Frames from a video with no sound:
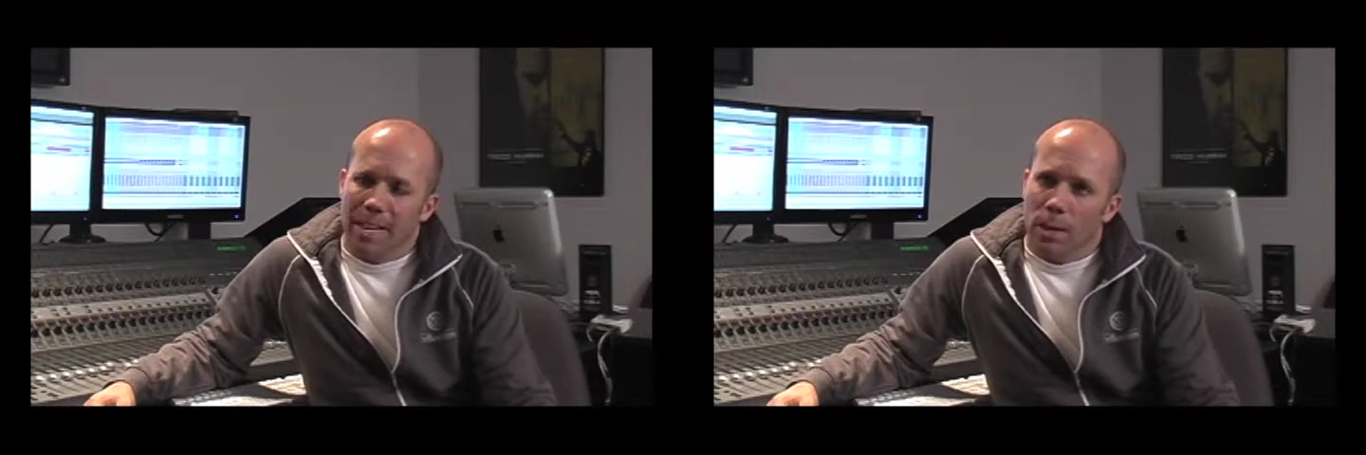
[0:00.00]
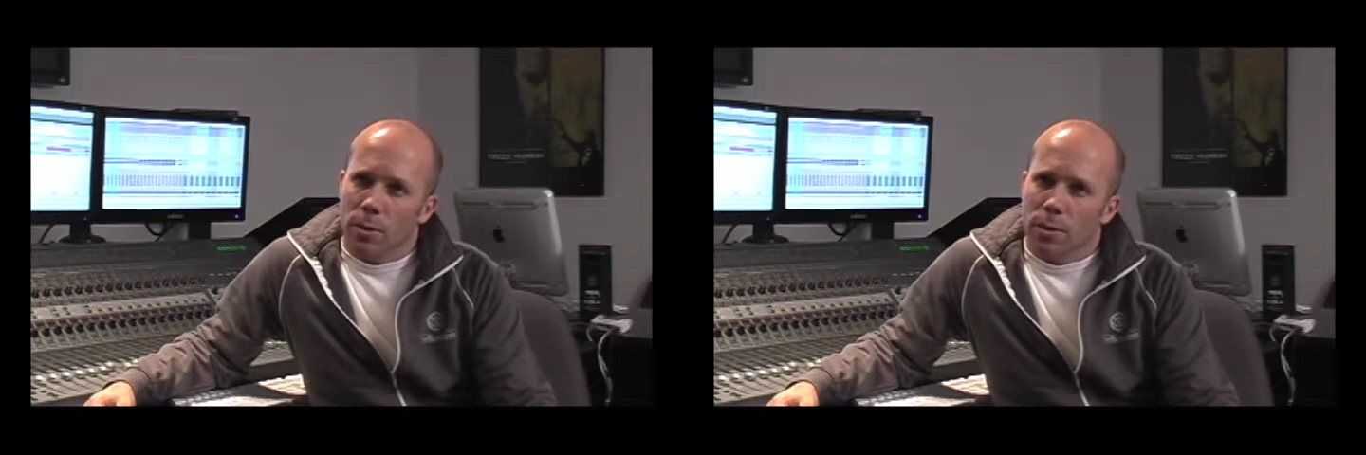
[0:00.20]

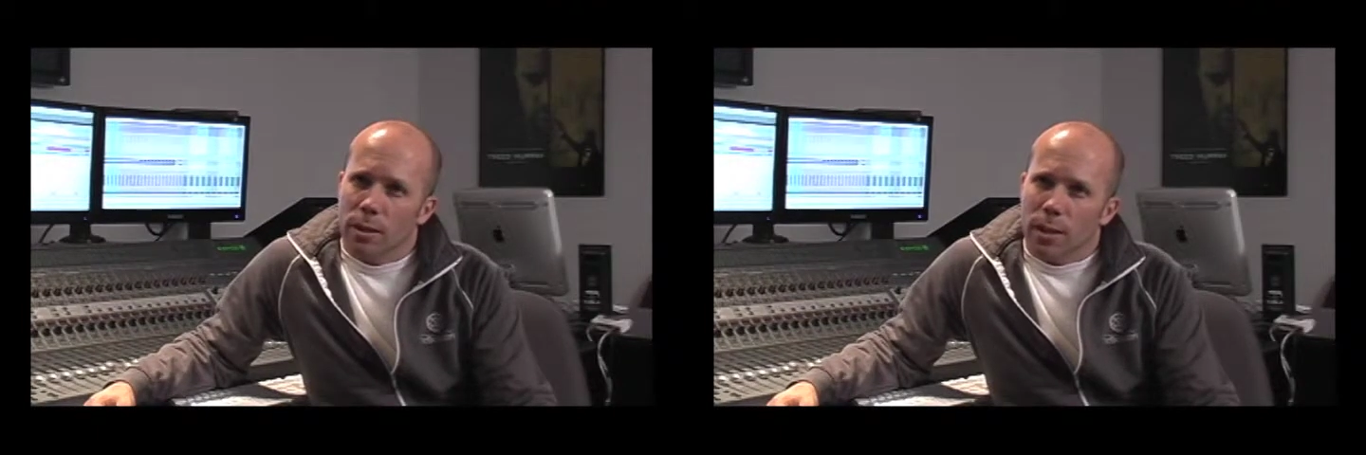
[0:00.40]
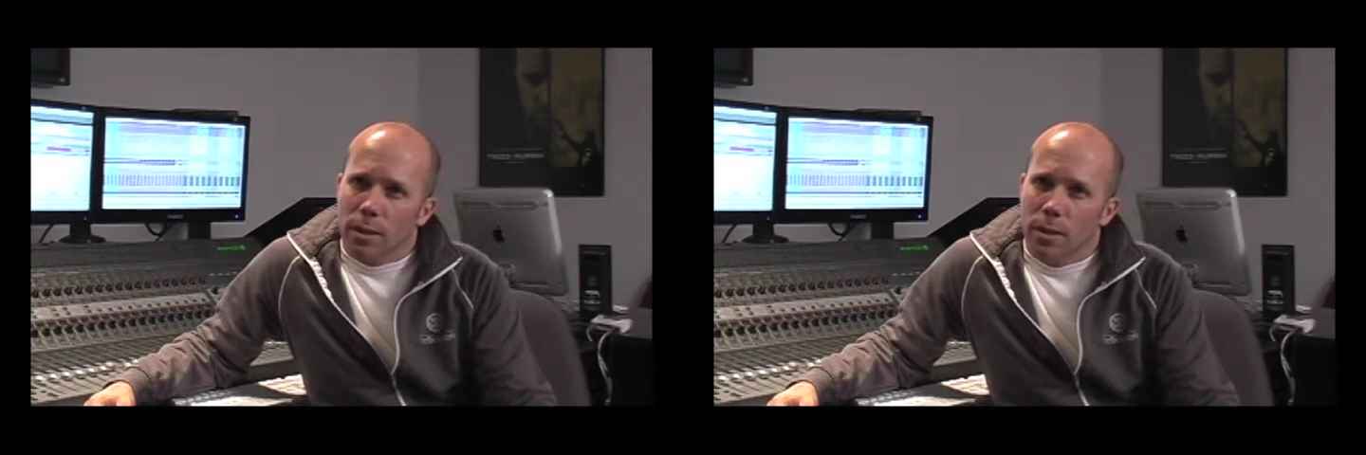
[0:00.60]
hours
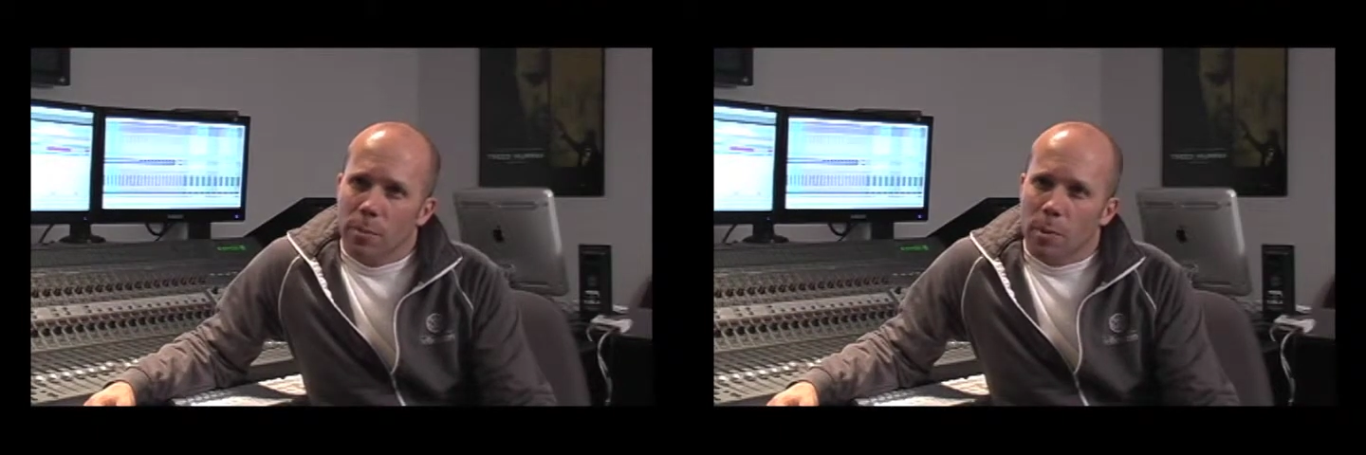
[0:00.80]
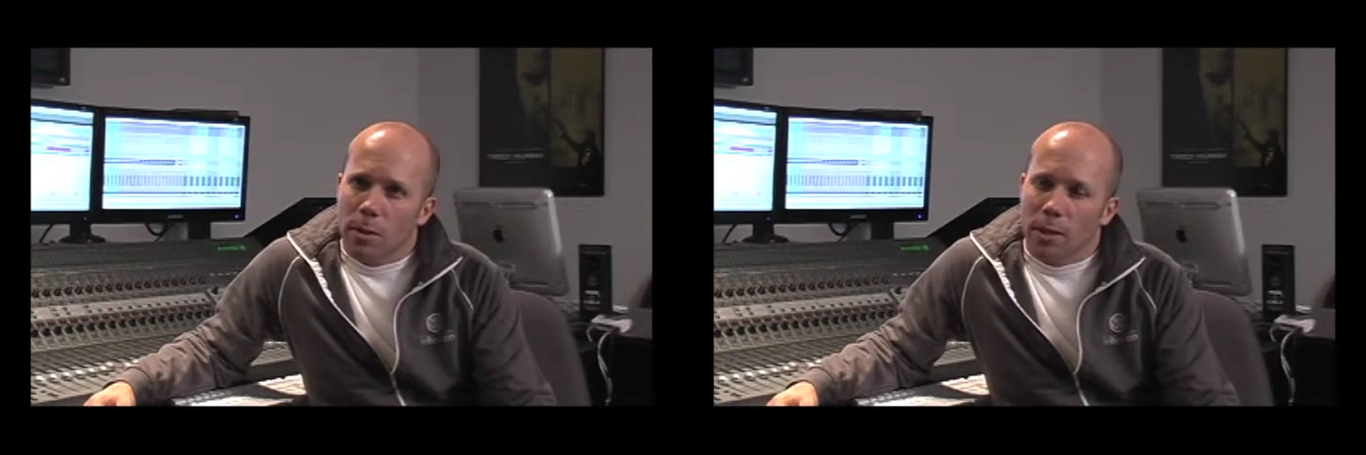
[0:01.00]
that I
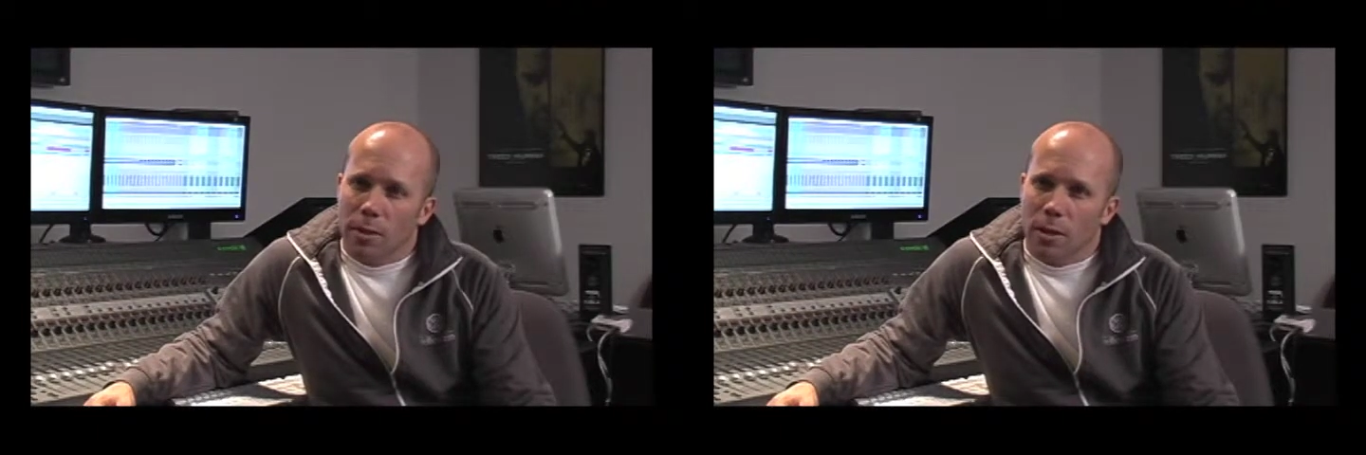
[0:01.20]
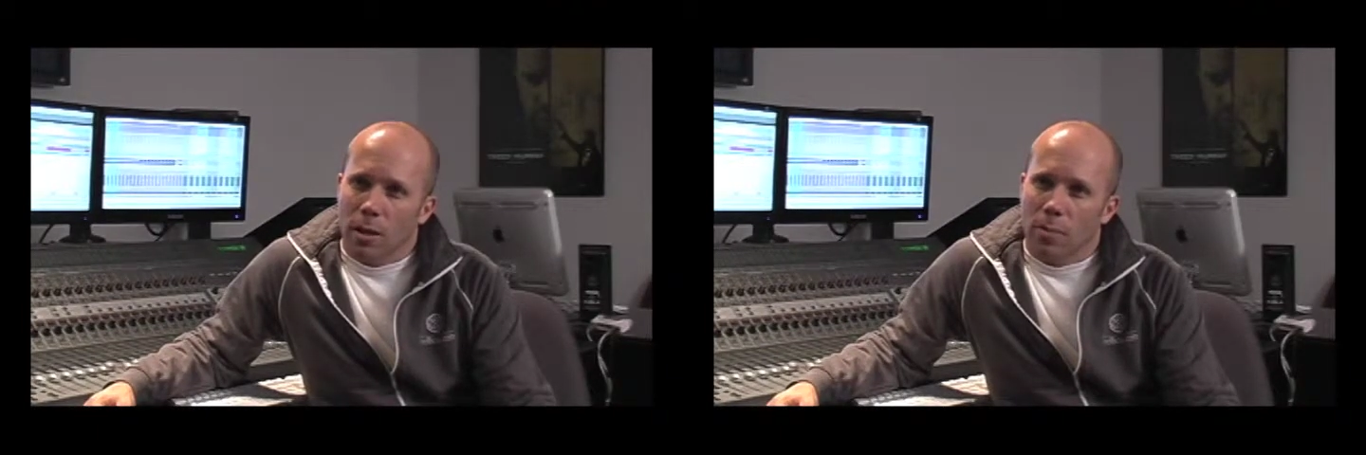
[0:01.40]
keep in my
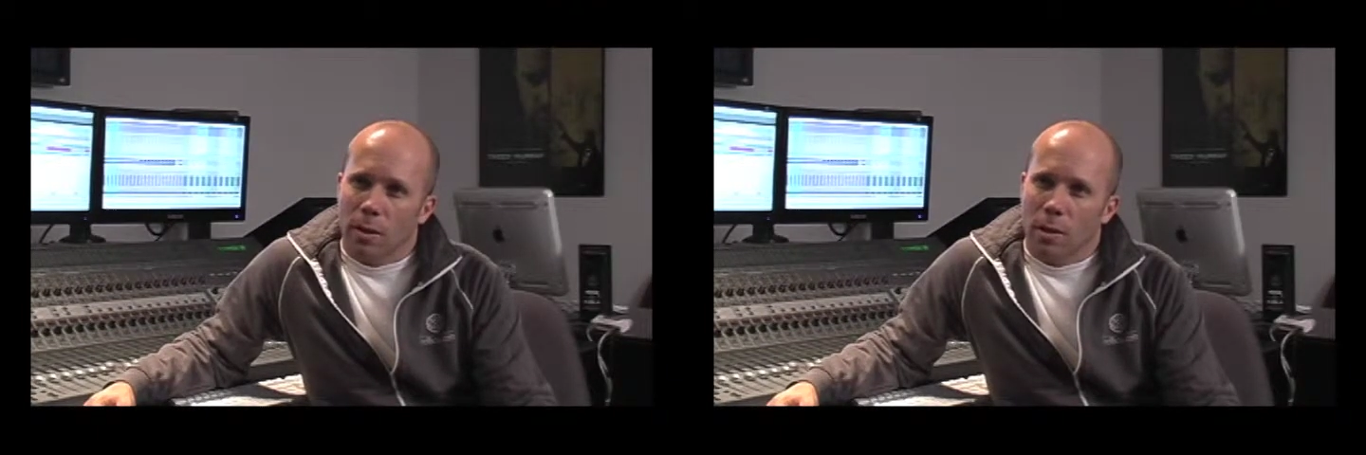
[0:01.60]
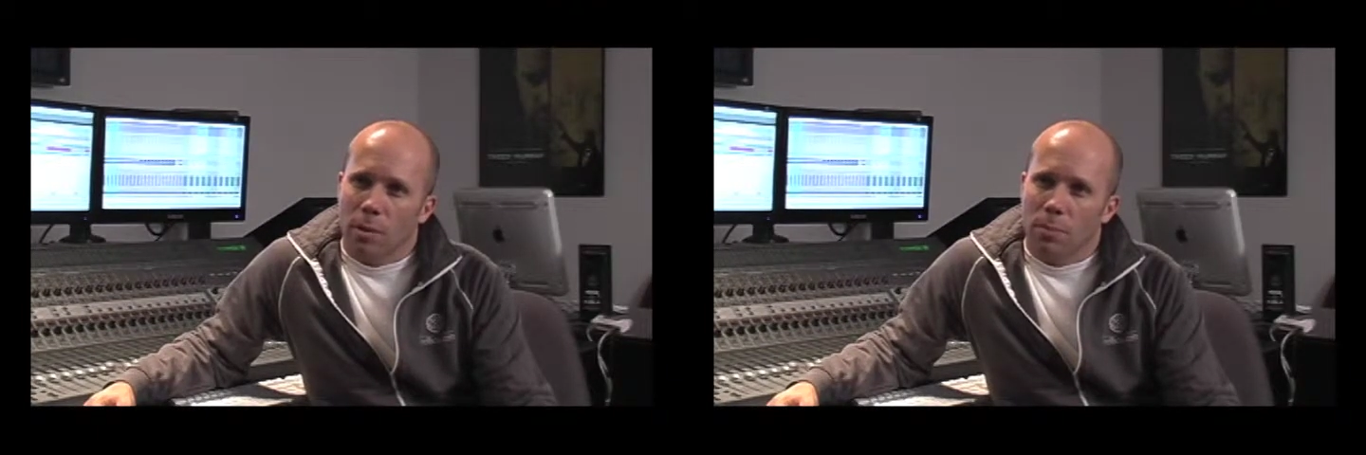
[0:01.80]
job
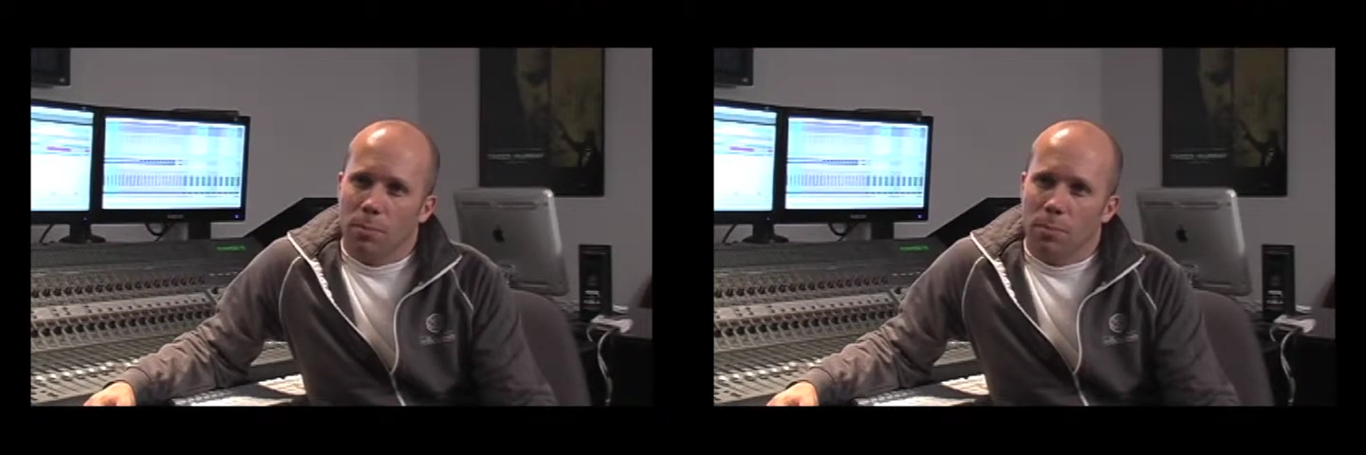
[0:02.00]
are